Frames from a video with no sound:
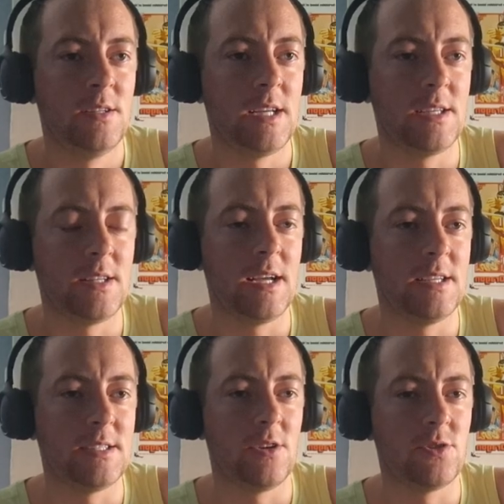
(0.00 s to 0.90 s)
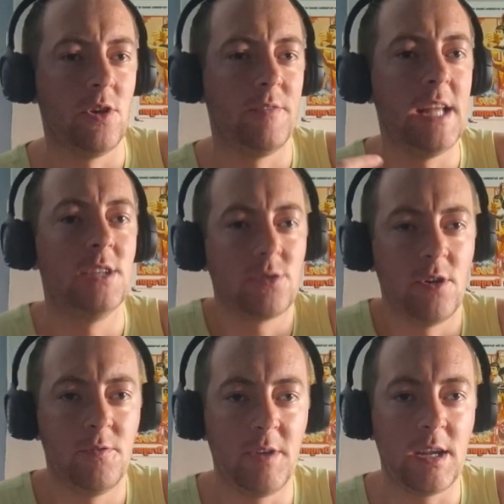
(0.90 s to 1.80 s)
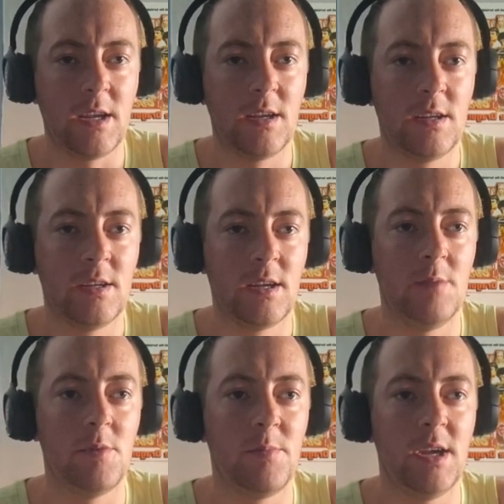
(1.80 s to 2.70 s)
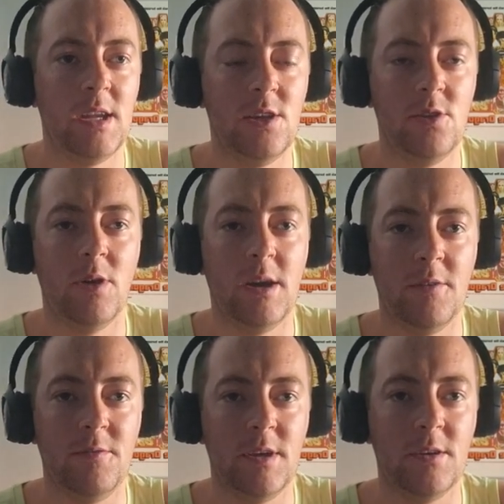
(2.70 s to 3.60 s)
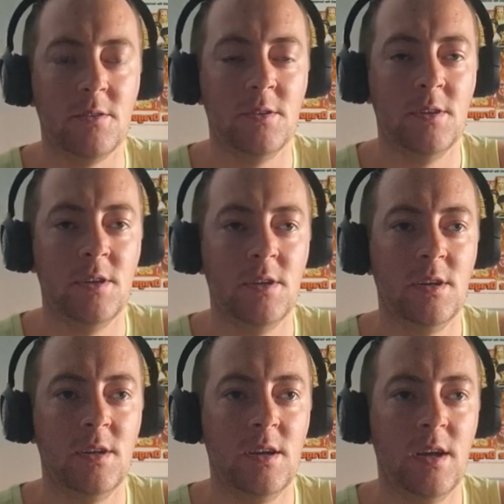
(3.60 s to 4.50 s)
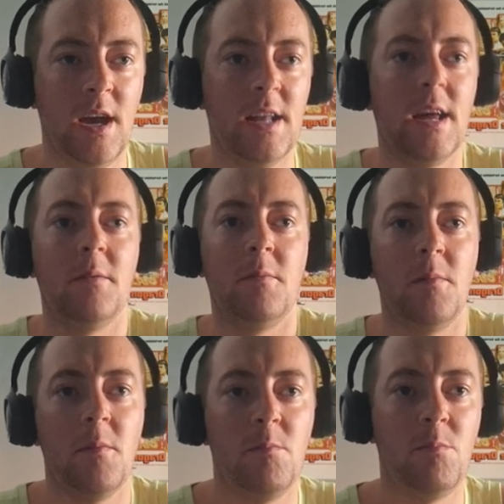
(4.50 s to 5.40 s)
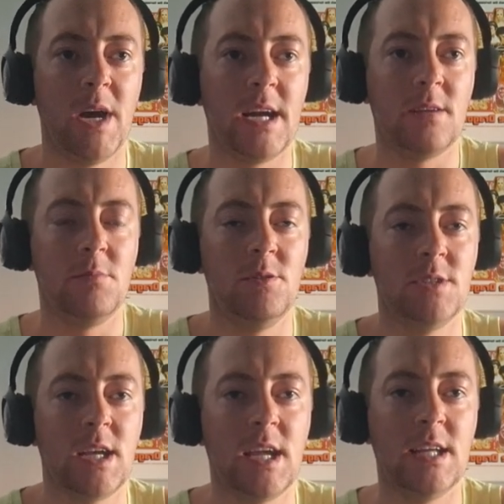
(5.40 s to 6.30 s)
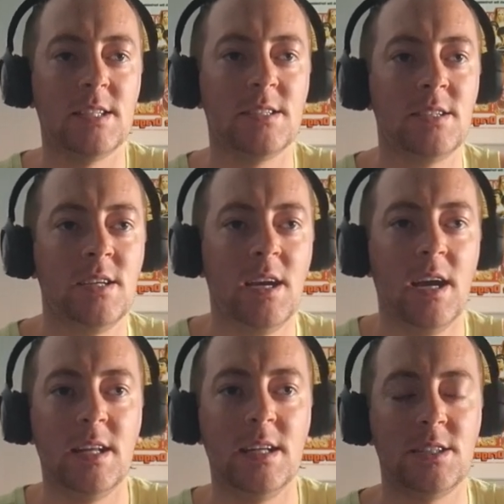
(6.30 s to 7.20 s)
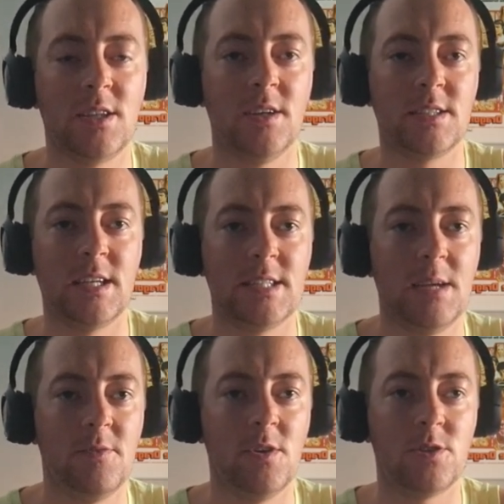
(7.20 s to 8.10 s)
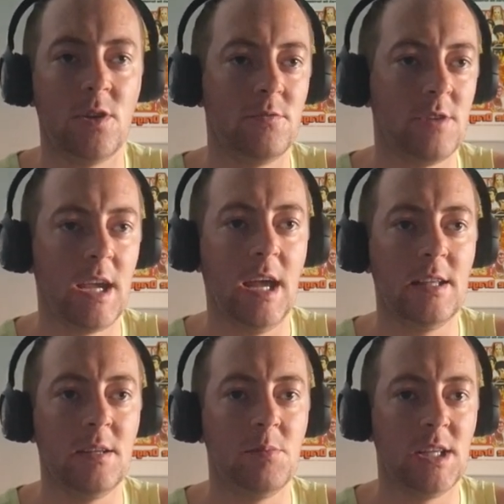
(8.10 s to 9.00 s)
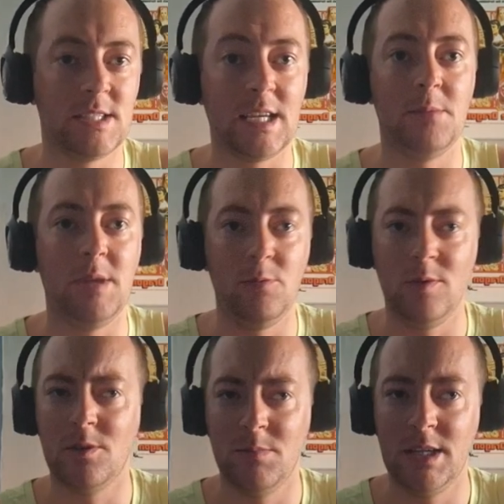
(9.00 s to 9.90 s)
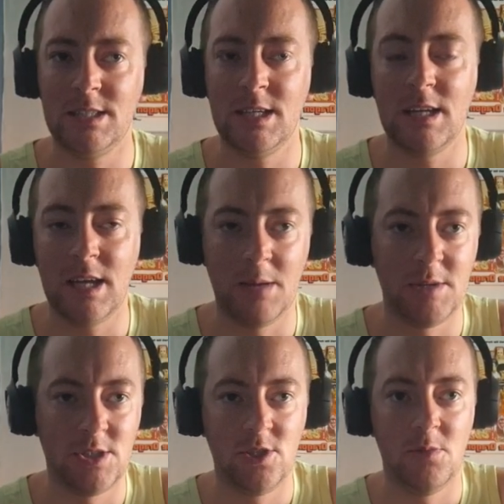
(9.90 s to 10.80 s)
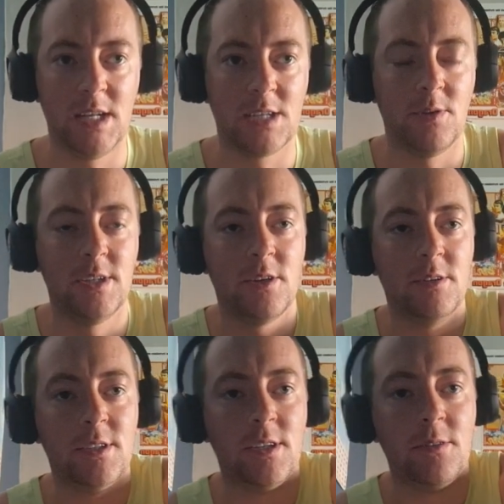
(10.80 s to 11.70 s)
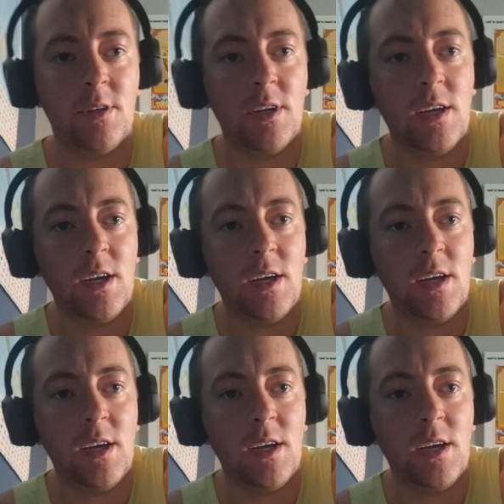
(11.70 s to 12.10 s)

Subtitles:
That is a sort of intro thing. Keep repeating, you know how I feel, and then bang, music hits, and then he starts that same verse over again, but this time he will complete it. I'm assuming that's what he's going to do.